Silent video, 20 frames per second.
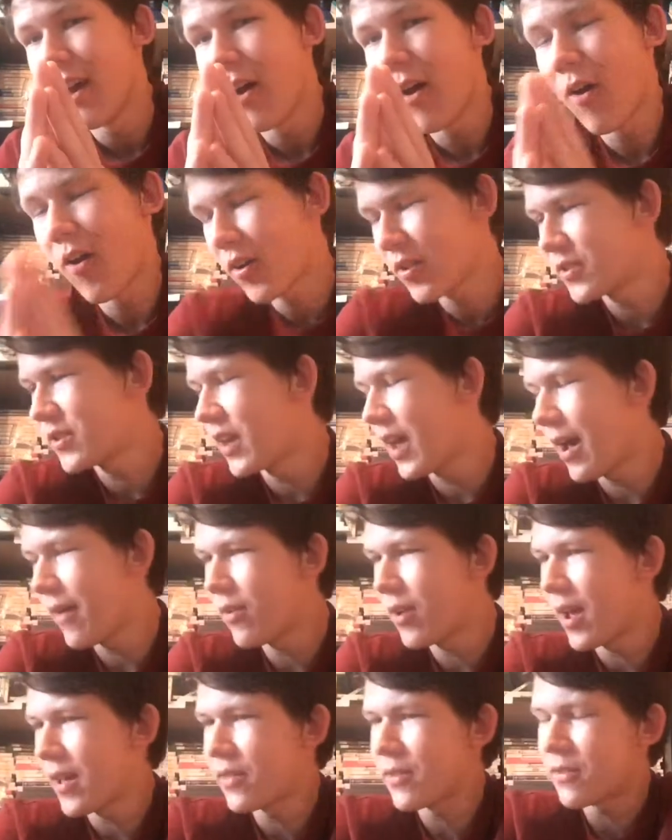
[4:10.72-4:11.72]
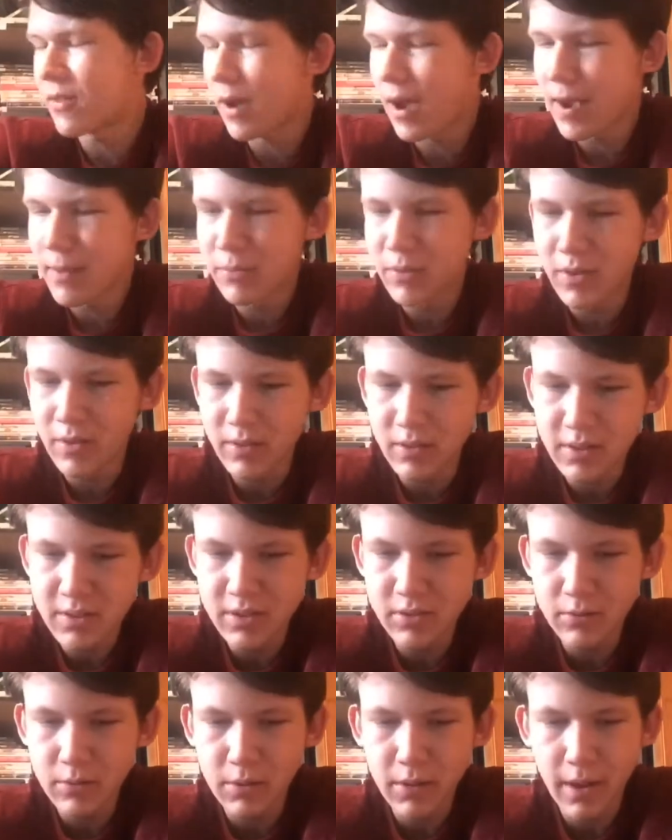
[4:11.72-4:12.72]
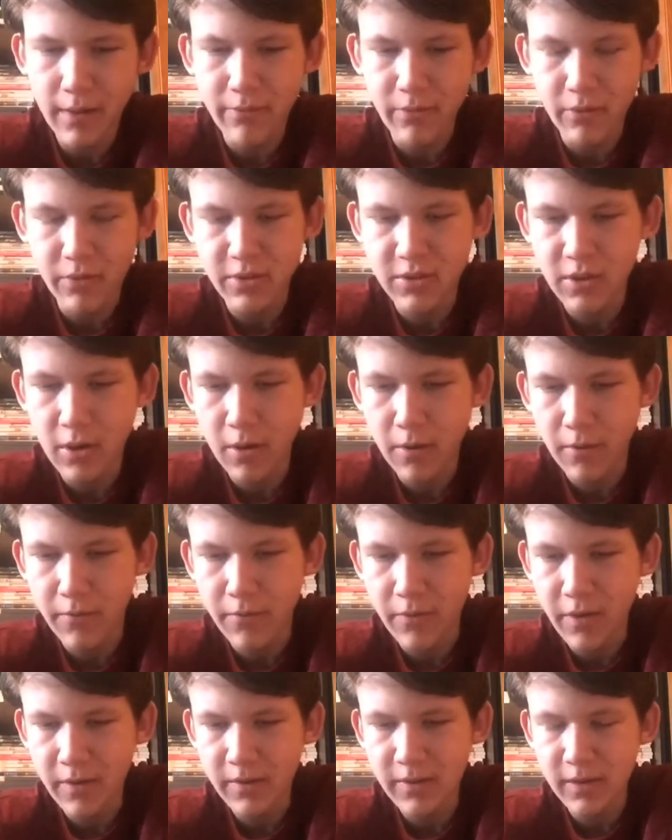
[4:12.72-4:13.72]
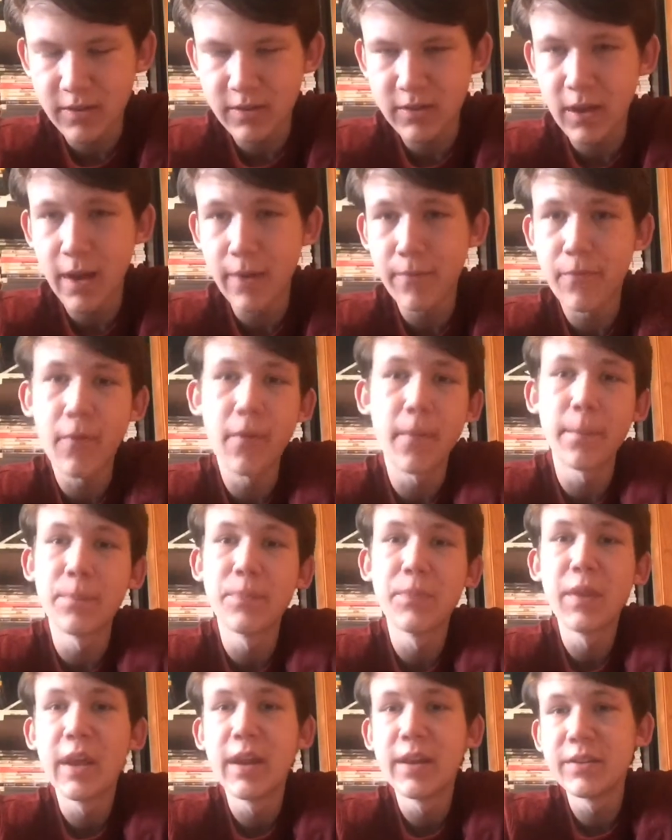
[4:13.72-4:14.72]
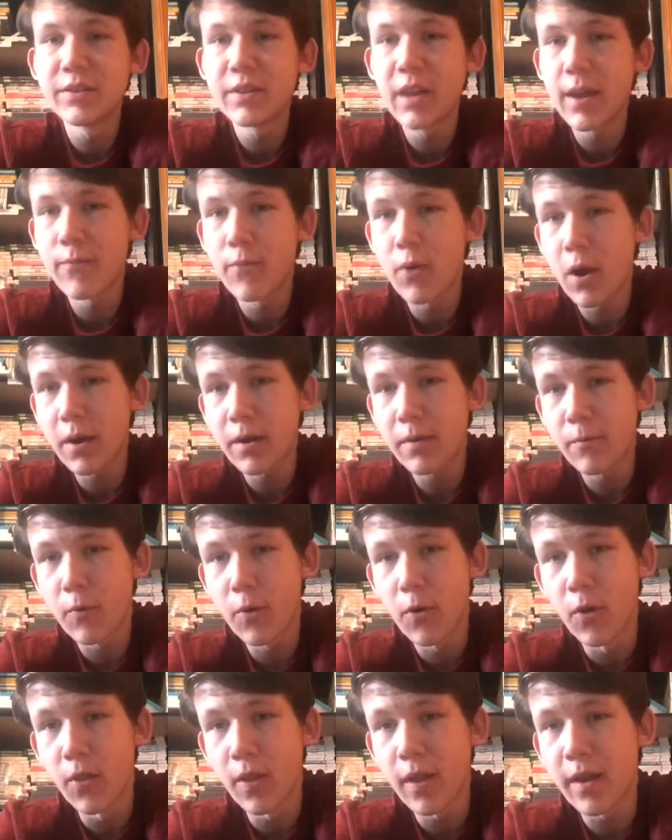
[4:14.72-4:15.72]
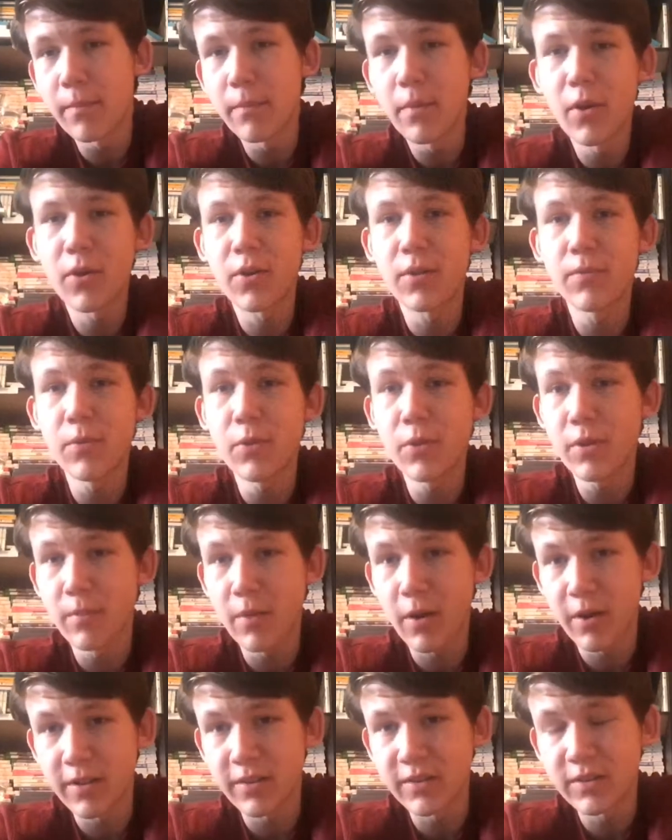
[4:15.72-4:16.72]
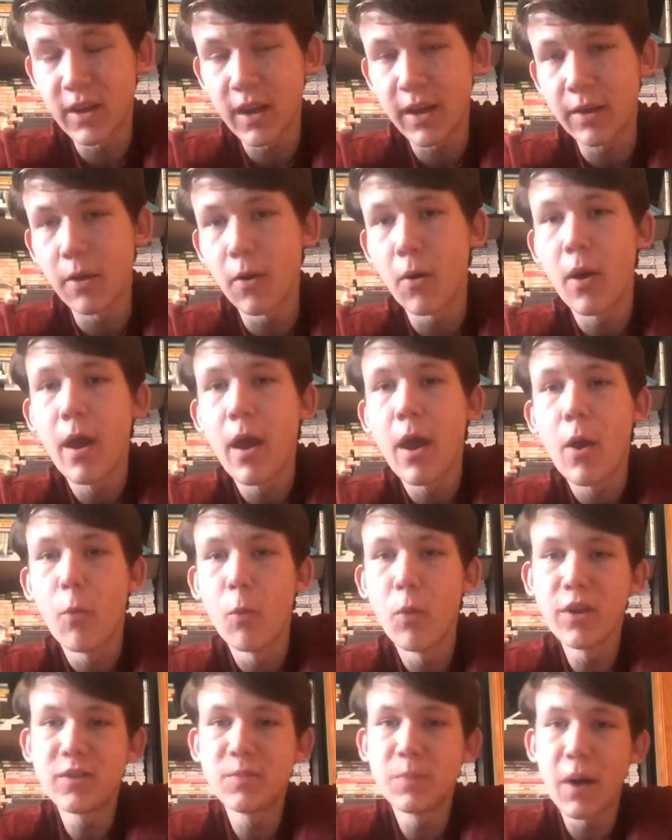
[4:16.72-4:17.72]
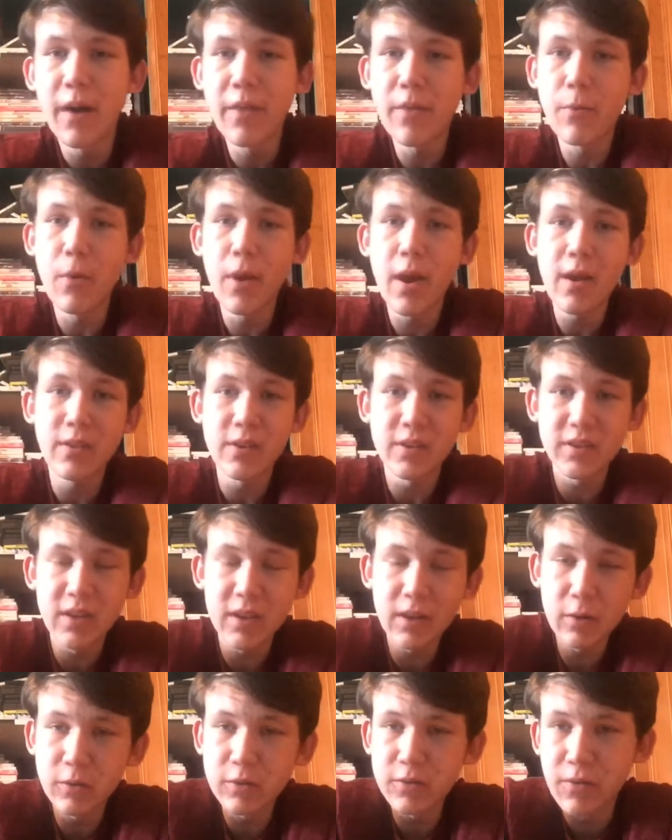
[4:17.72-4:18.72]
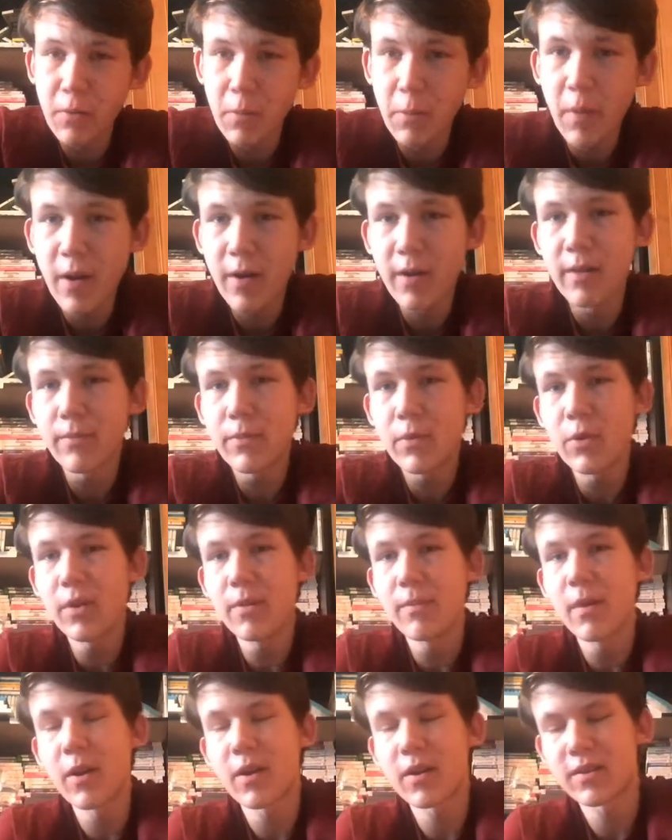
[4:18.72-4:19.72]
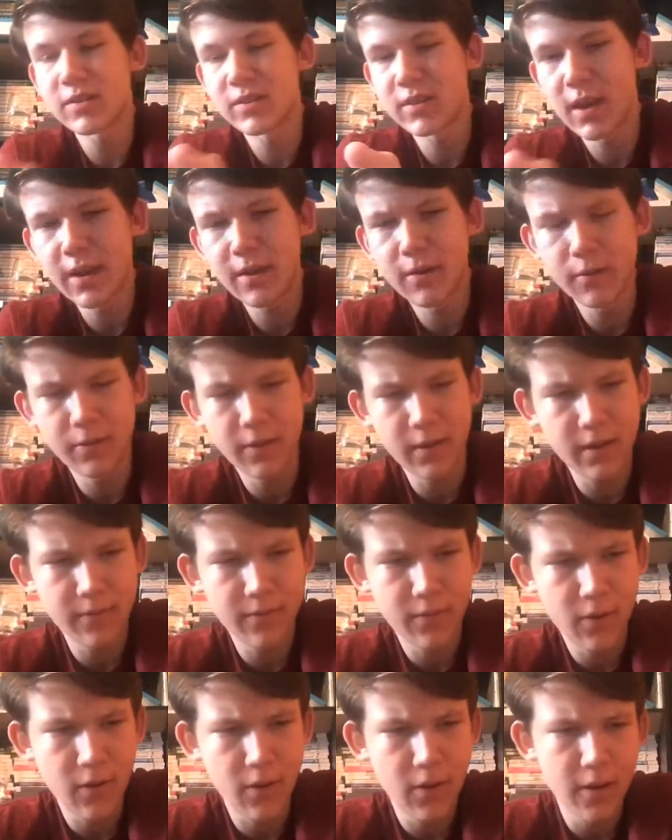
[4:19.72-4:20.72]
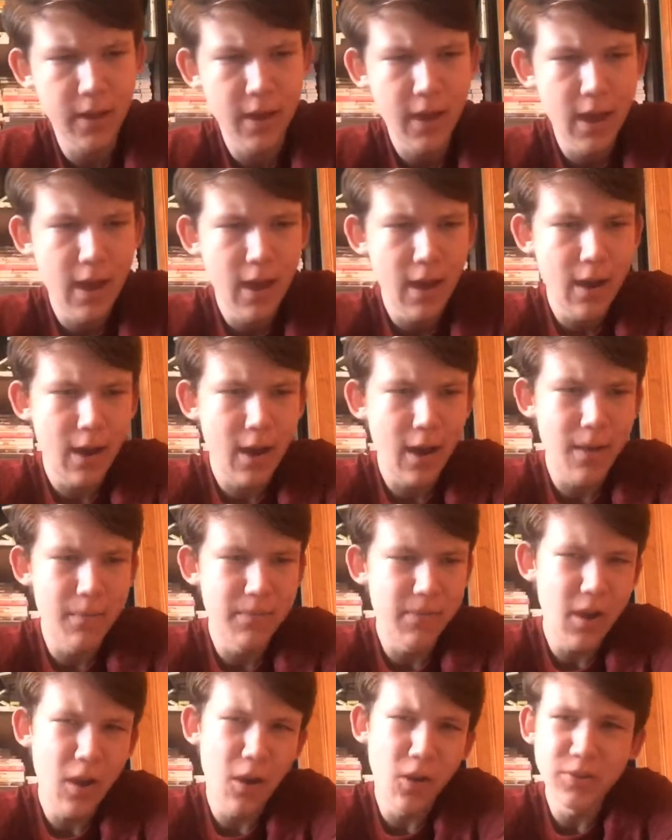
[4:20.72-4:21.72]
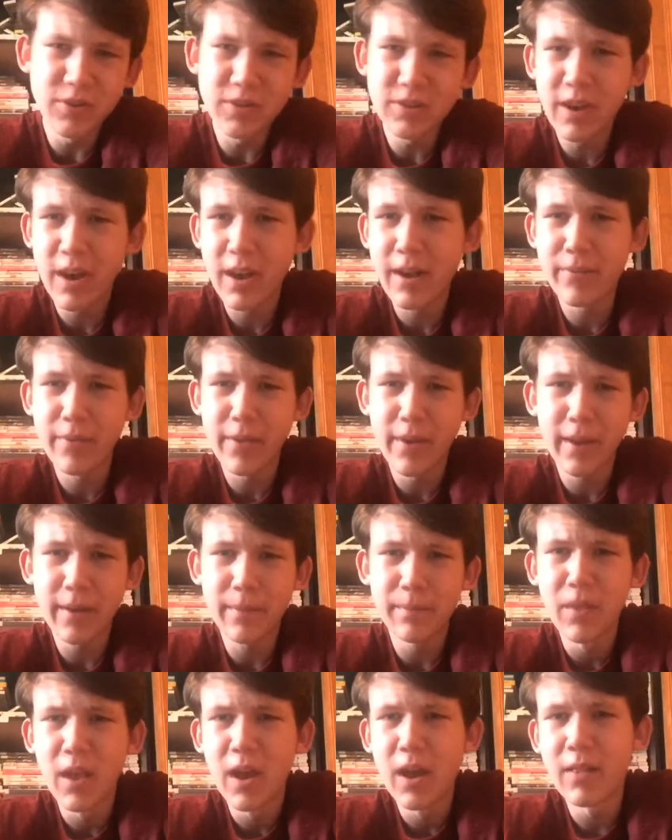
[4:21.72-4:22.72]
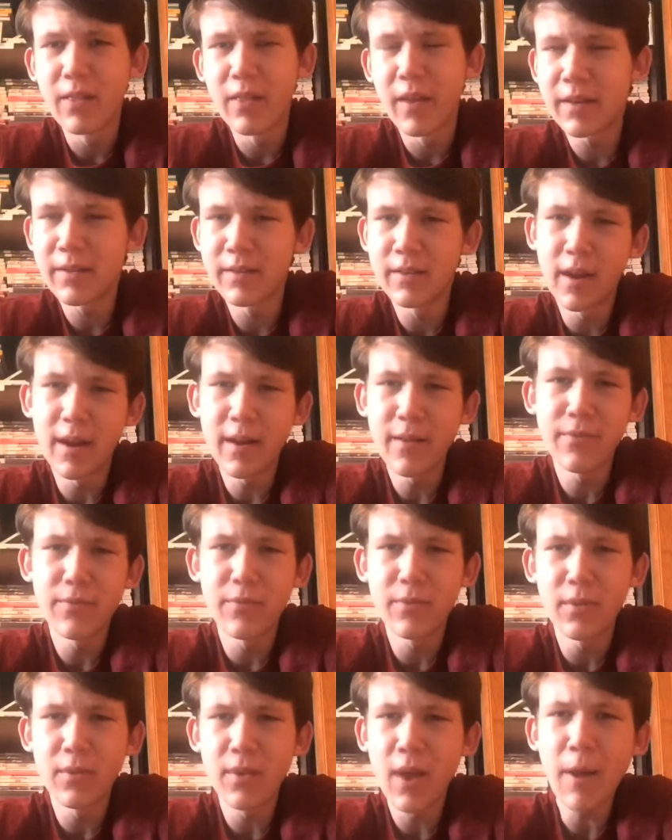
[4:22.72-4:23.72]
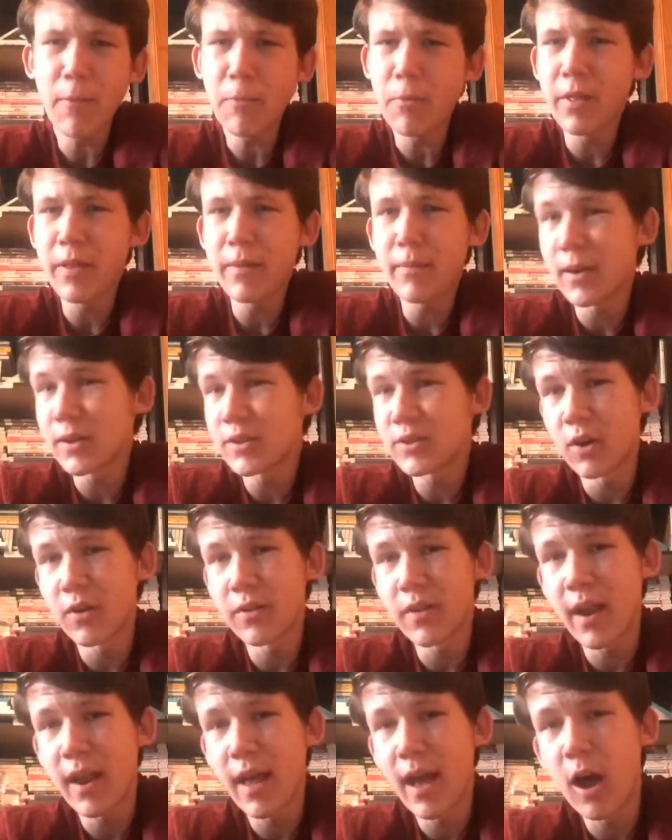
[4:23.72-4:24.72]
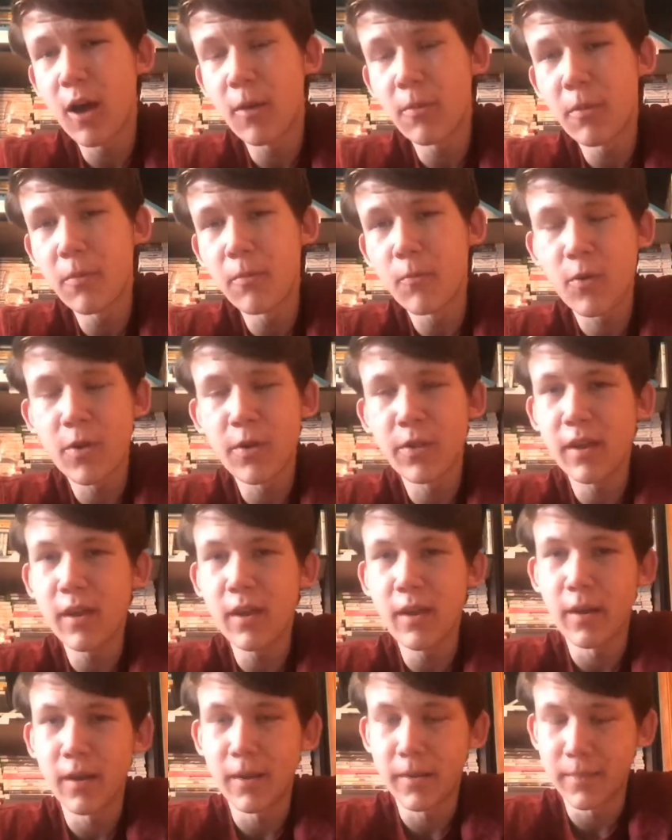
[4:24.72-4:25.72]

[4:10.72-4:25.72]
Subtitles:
honestly haven't had the time to listen to a lot of their discography, aside from Save Rock and Roll and American Beauty, American Psycho, which, by the way, the singles from American Beauty, American Psycho that I've heard, they all just kind of like not really much on that album really,